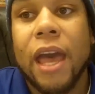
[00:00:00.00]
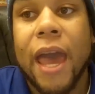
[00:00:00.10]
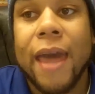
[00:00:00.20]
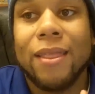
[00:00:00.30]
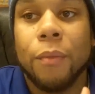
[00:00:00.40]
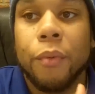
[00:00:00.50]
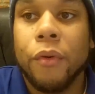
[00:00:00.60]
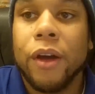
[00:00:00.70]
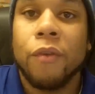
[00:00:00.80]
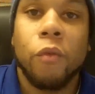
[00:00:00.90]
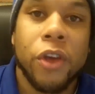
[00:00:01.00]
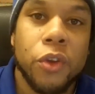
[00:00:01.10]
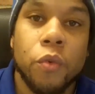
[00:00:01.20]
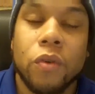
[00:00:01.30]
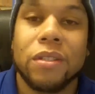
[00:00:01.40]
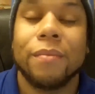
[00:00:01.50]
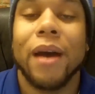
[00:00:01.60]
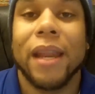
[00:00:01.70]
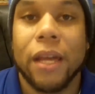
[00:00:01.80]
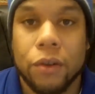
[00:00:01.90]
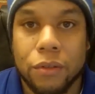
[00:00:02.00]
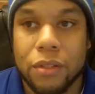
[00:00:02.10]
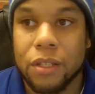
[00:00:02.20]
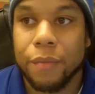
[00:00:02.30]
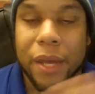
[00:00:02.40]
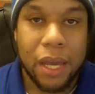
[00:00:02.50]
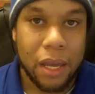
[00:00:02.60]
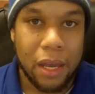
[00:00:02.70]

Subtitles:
at the point of where you want somebody else to be.